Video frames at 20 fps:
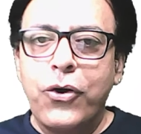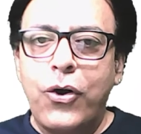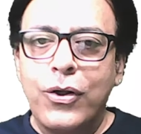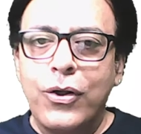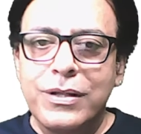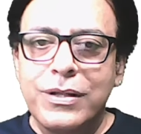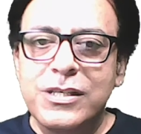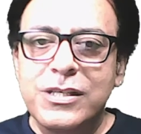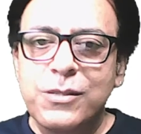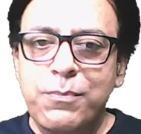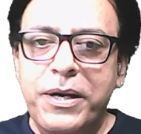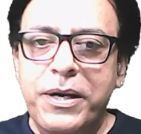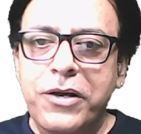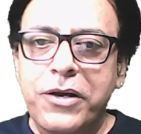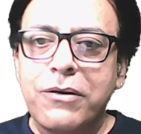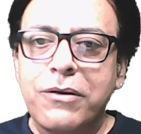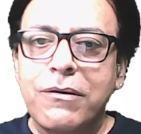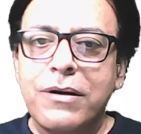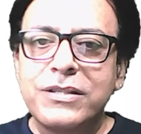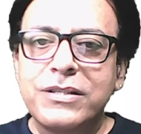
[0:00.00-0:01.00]
on this
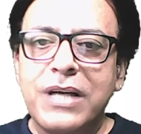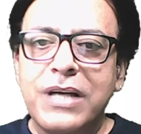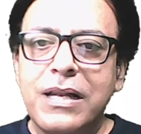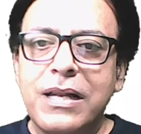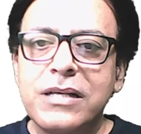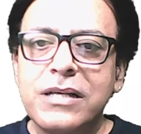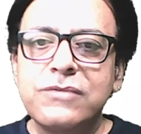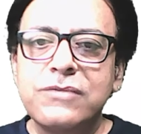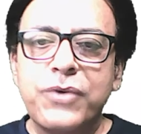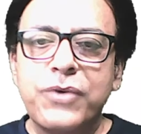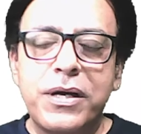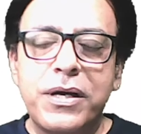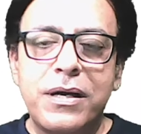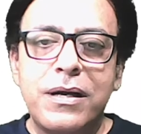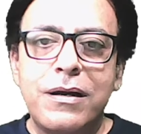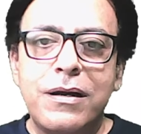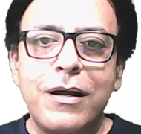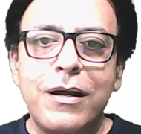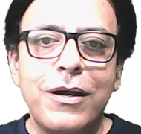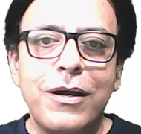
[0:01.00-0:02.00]
particular challenge,
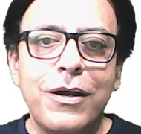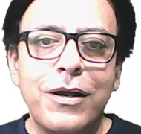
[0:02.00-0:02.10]
where